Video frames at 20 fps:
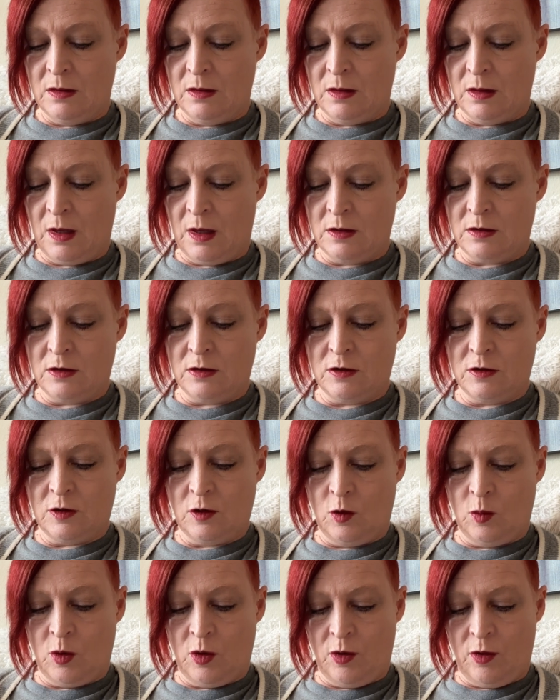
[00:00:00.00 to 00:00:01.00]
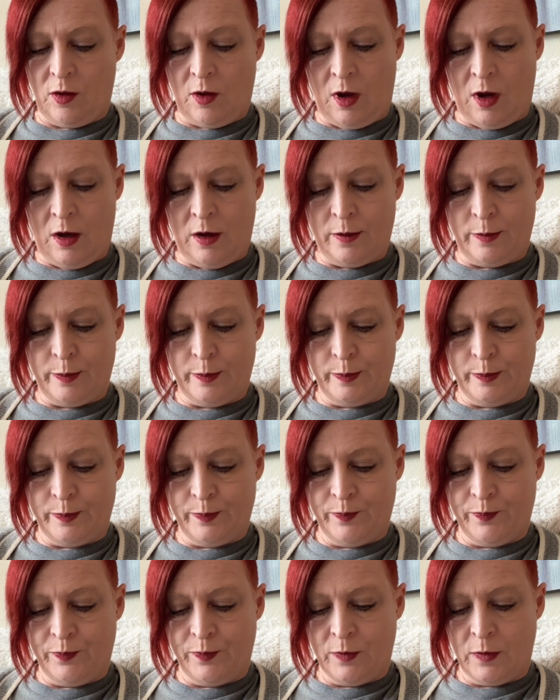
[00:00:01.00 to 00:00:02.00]
That's a sober thought.
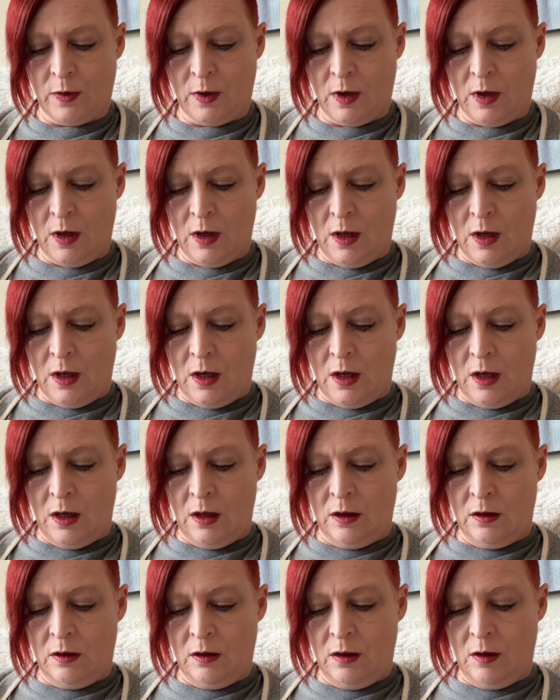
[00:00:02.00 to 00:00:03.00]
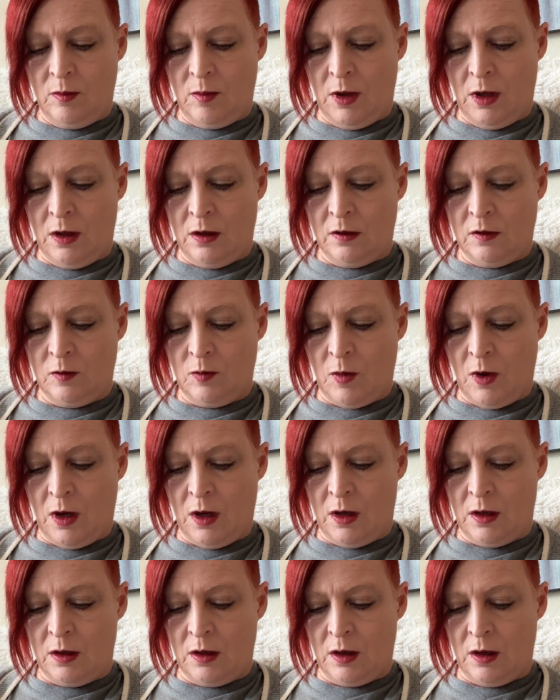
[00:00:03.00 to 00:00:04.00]
Into the man's
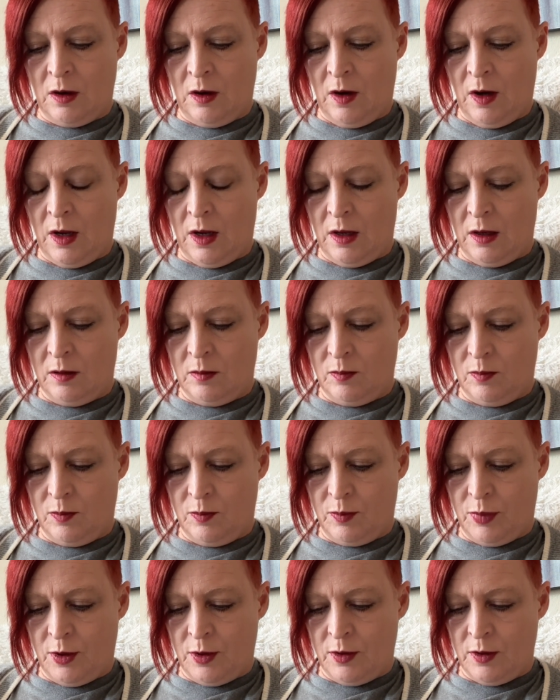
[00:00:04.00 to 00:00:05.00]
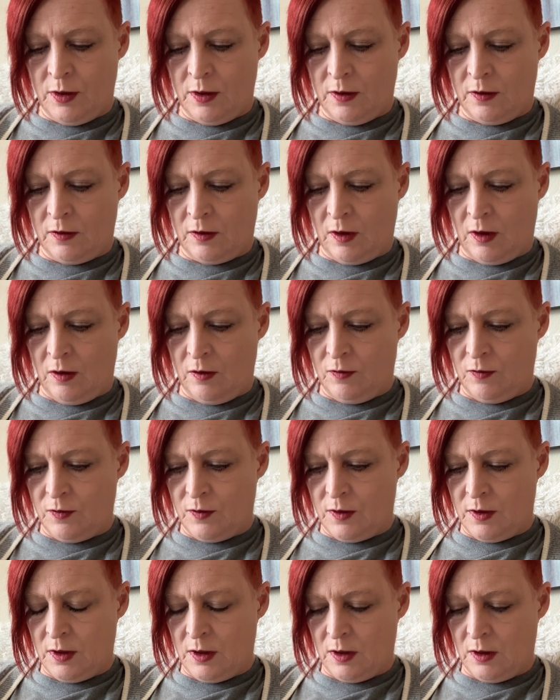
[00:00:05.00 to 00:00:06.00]
mind there had burned itself
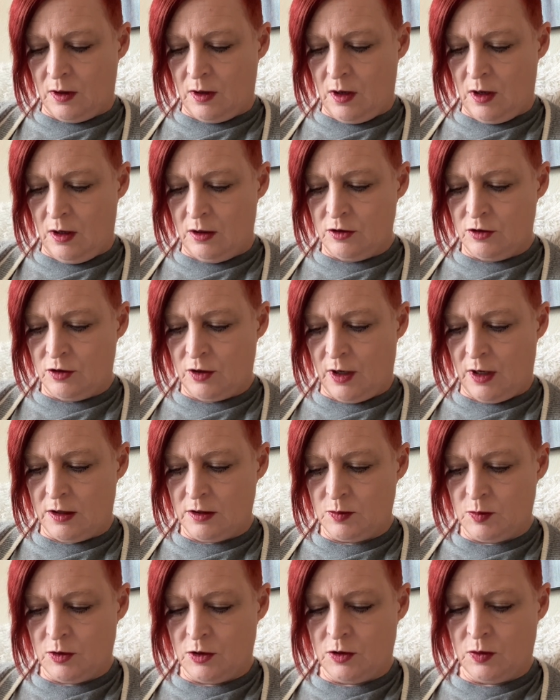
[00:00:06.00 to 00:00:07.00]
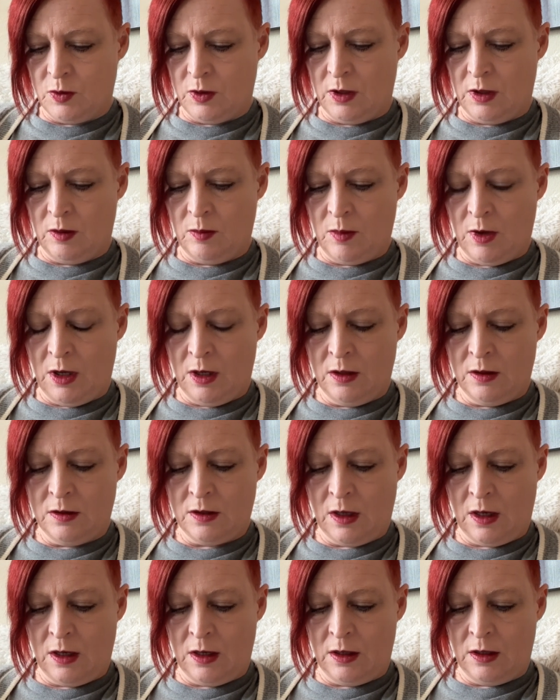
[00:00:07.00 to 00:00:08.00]
the contrast between men
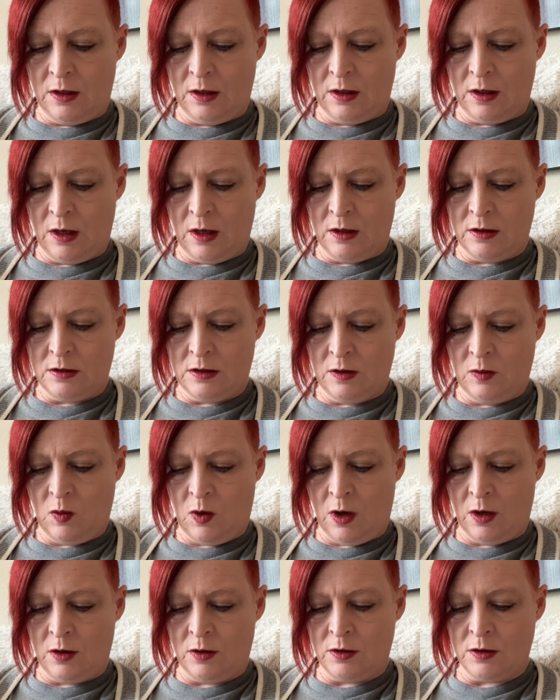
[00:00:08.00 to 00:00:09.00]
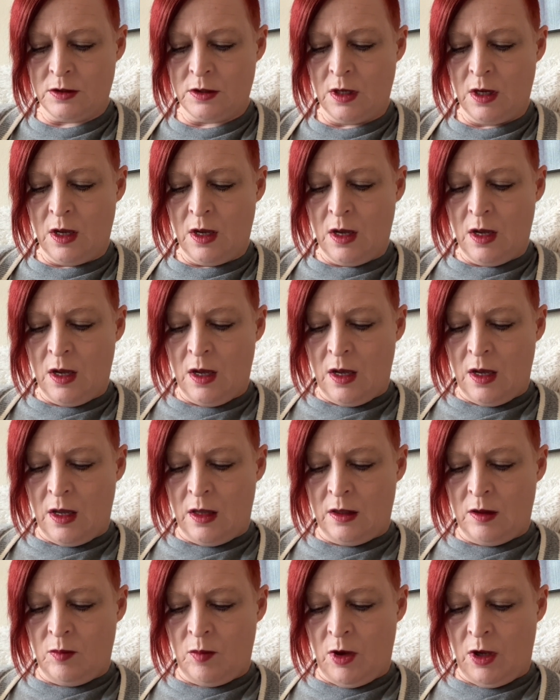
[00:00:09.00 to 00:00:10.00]
dying in icy waters
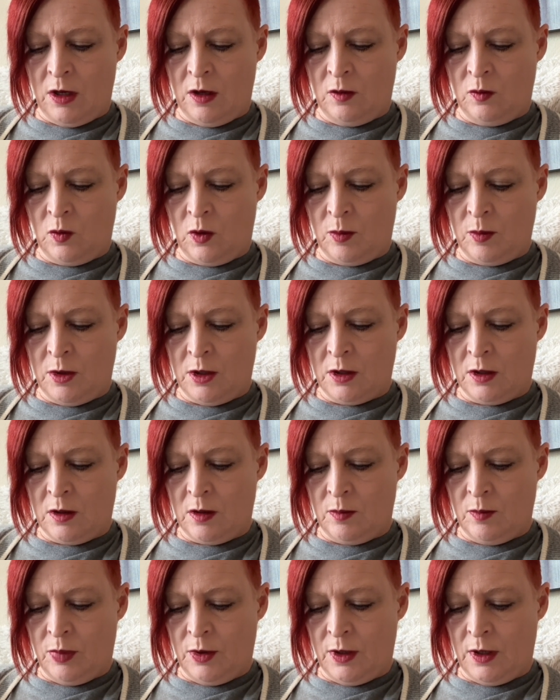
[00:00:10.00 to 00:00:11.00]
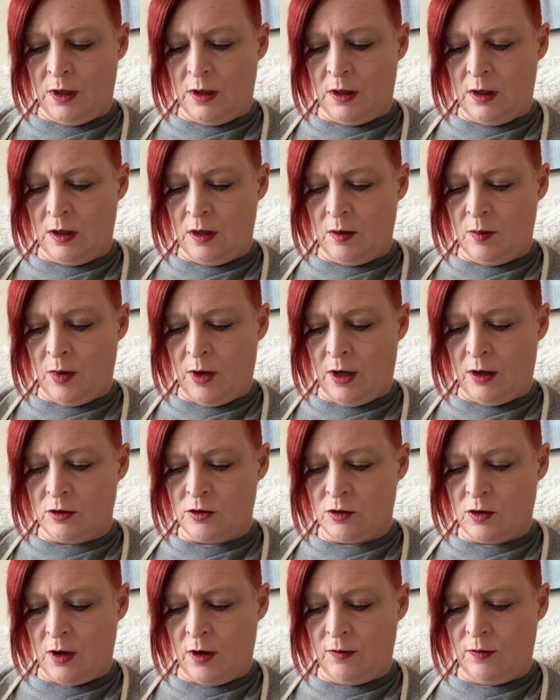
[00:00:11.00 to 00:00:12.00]
and the men and women complaining about
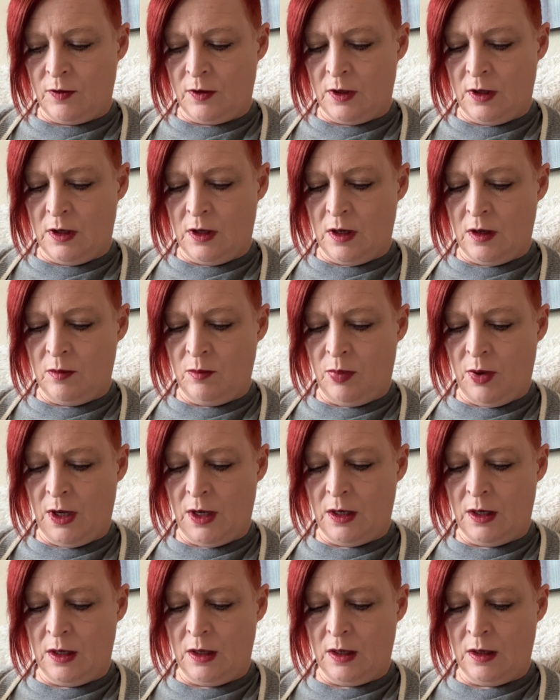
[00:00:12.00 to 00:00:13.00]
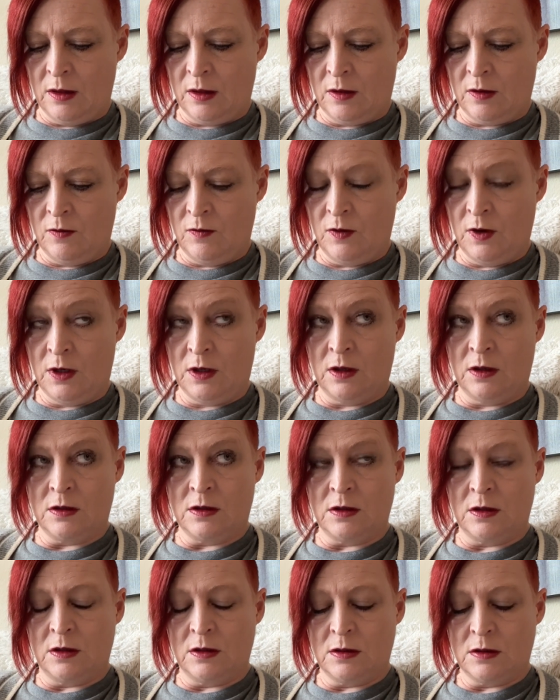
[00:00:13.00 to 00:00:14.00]
trifling and petty
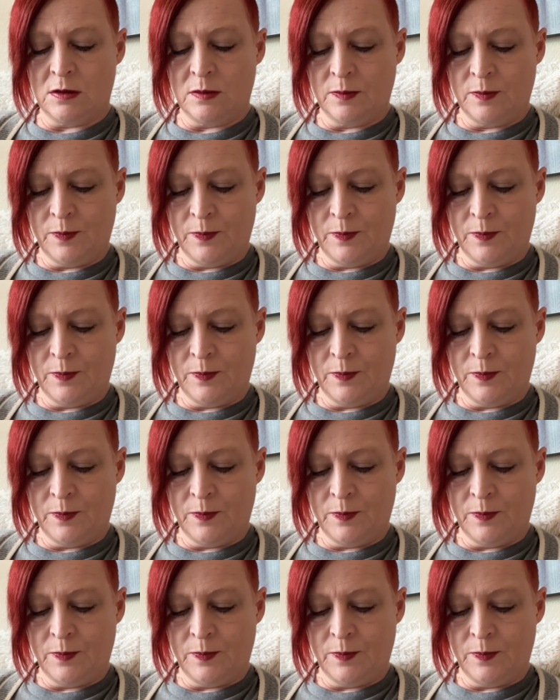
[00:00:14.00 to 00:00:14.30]
inconveniences.